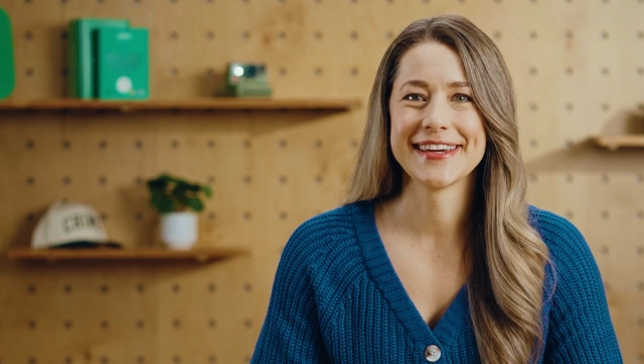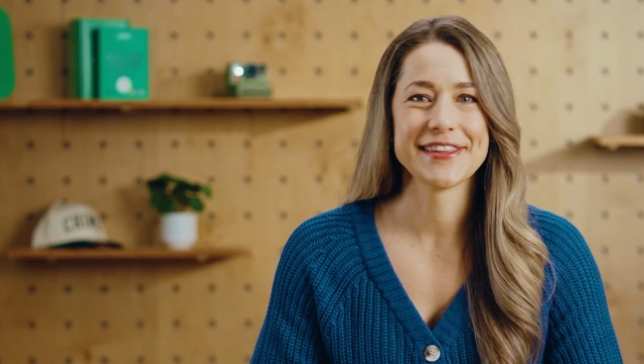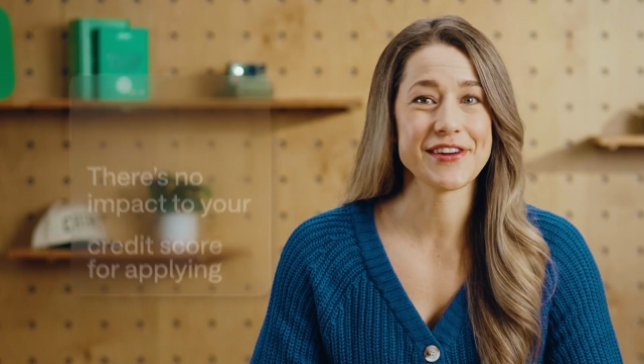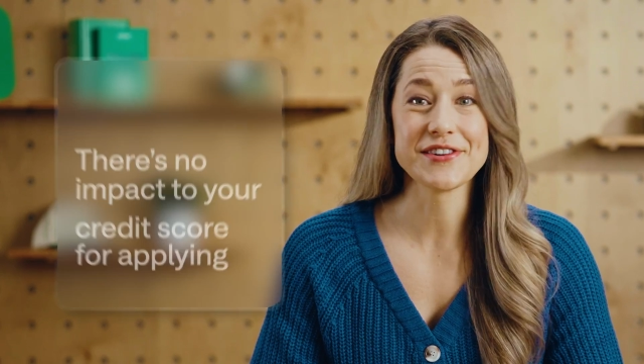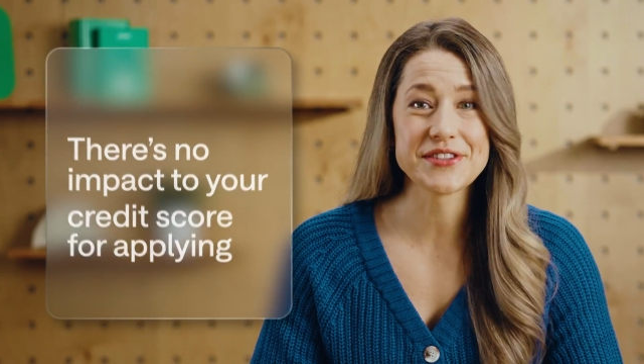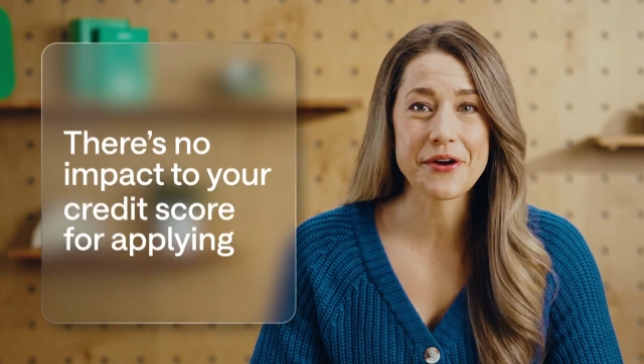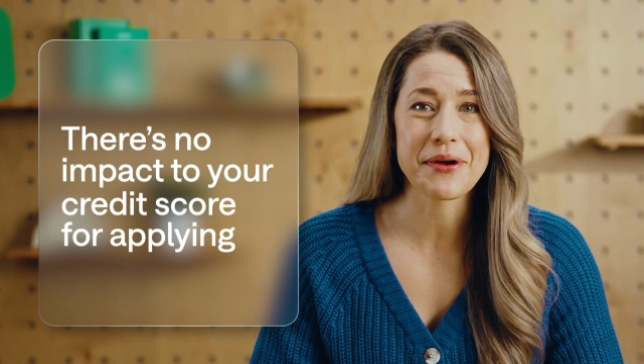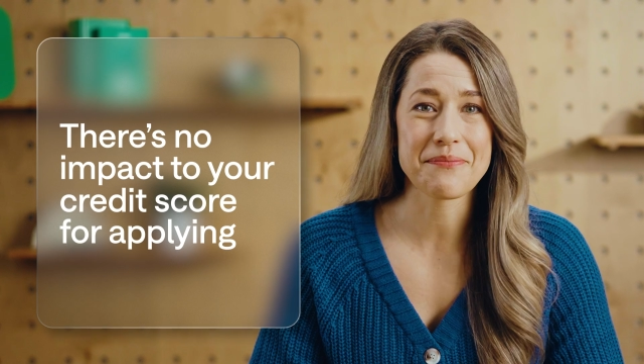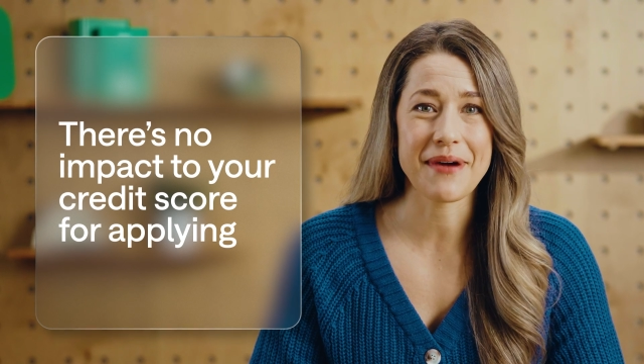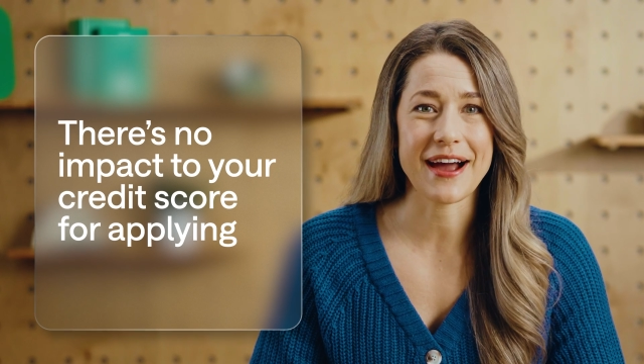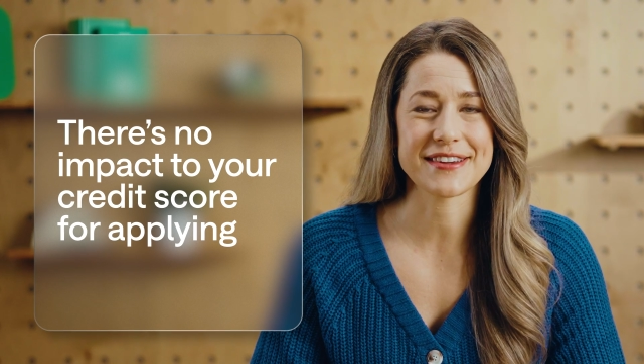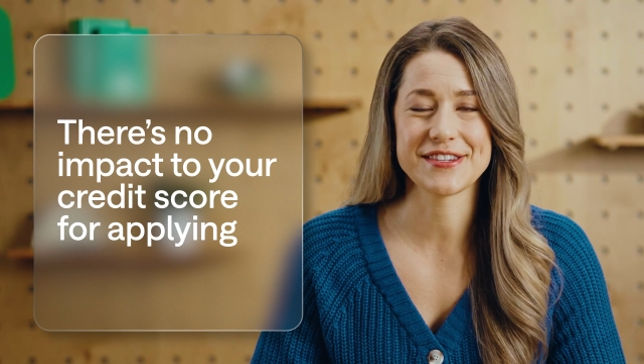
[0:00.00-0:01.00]
There's no
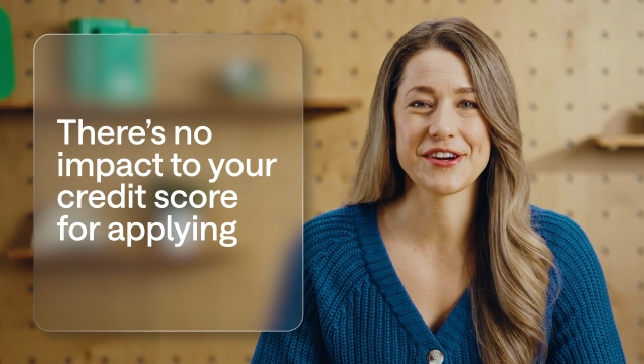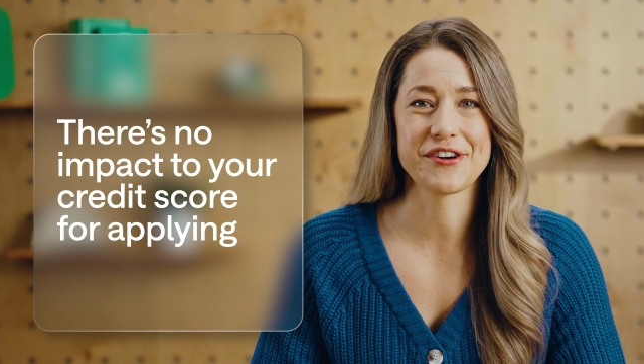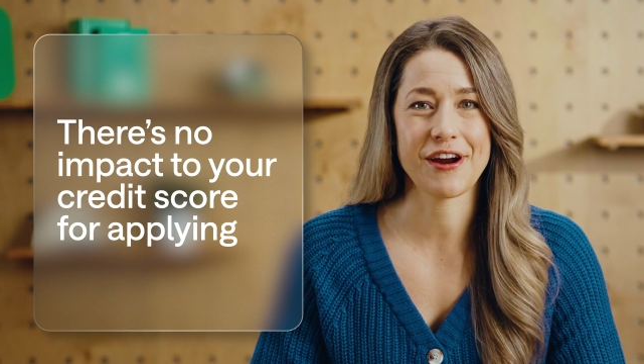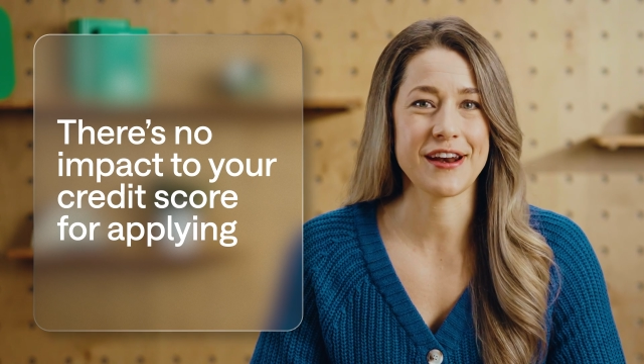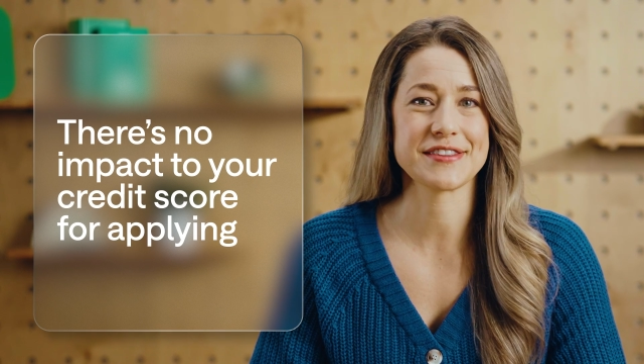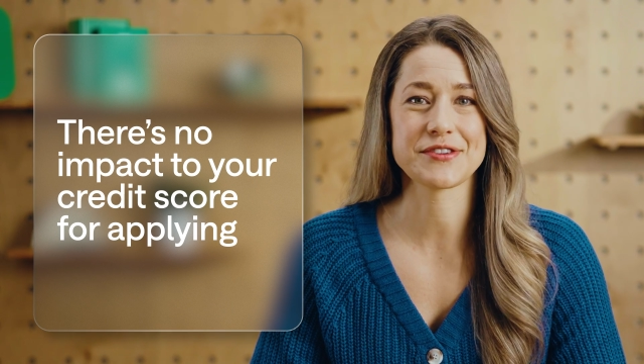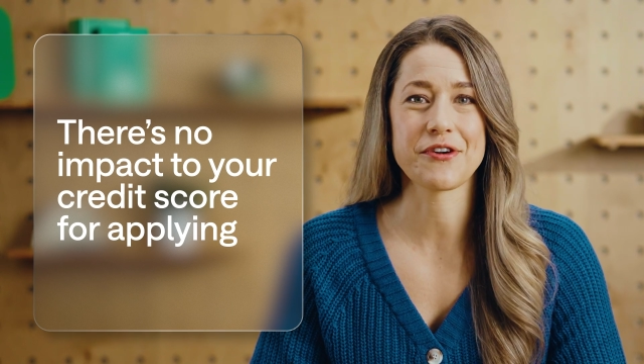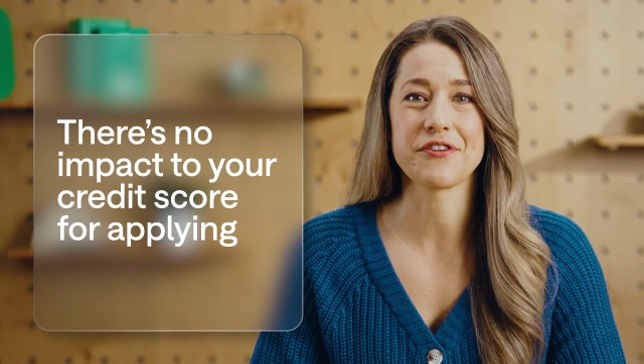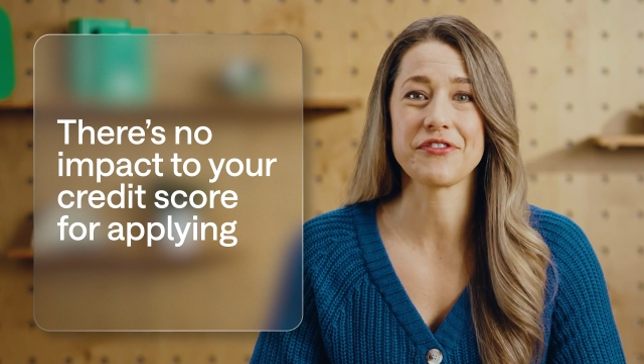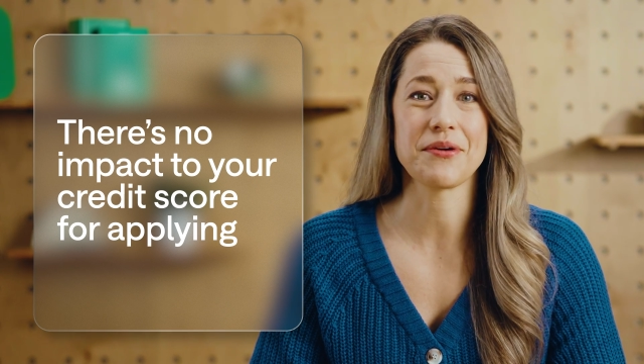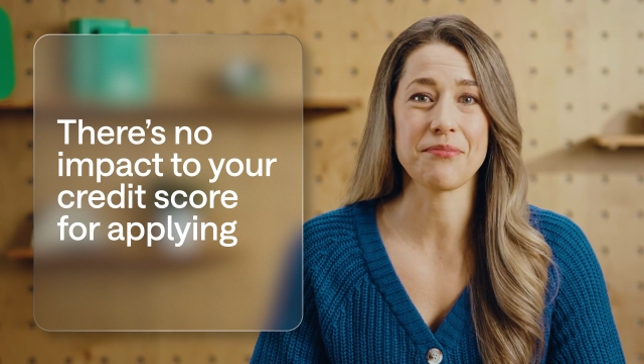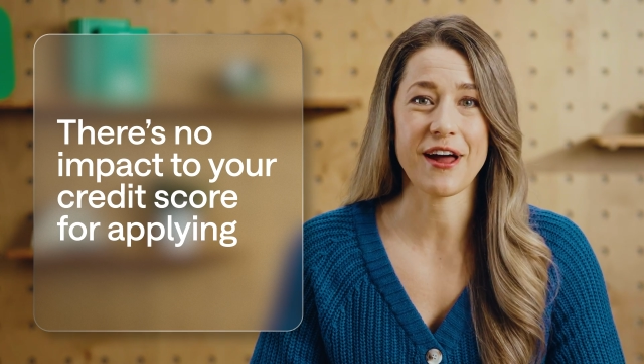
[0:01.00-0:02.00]
impact to your credit score
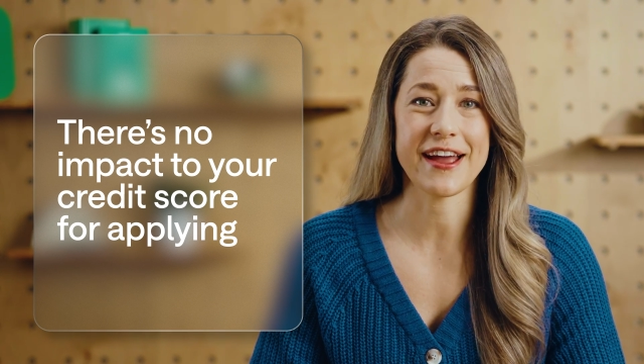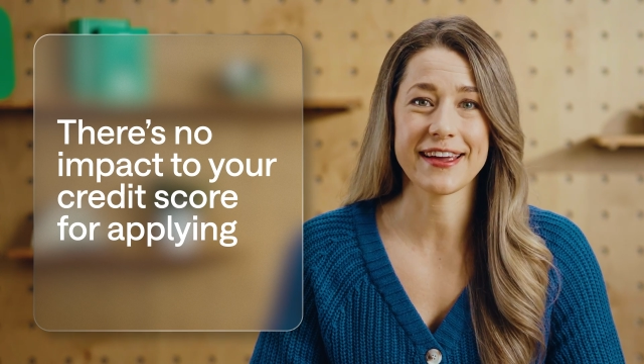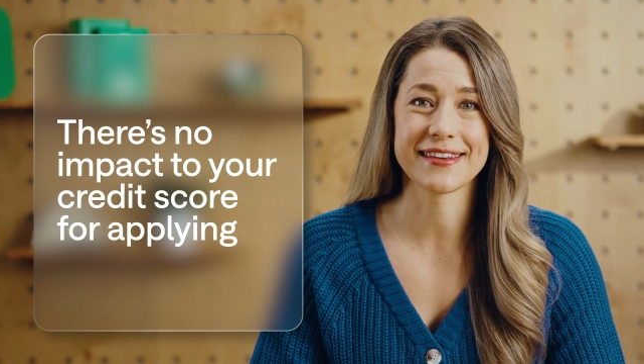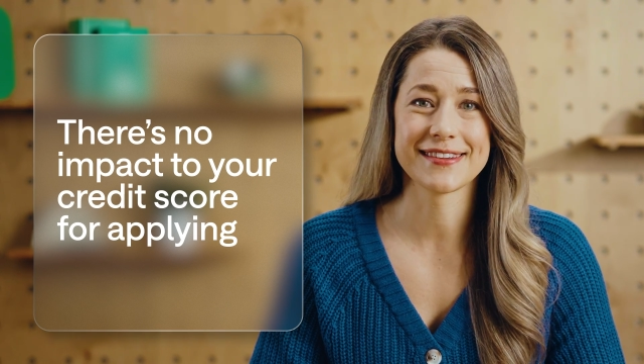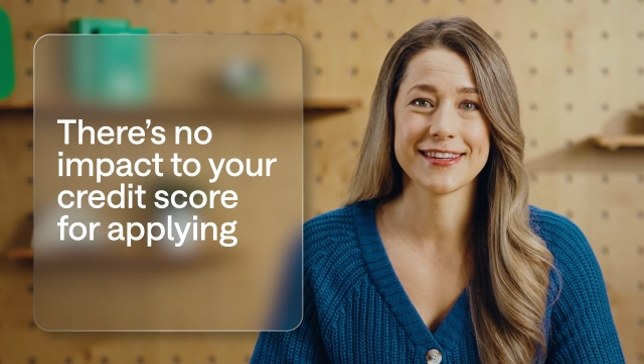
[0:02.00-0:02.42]
for applying.